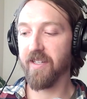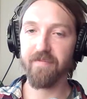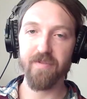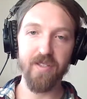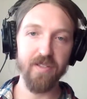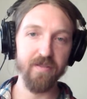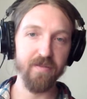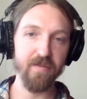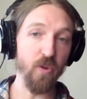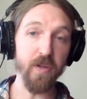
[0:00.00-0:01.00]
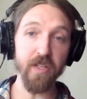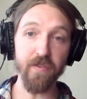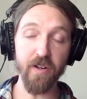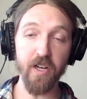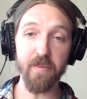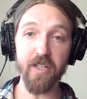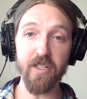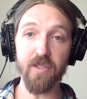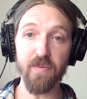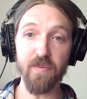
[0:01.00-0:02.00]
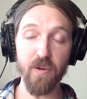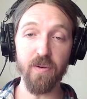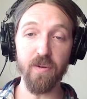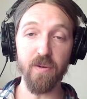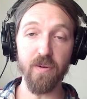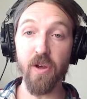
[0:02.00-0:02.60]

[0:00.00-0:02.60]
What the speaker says: so many different combinations of drone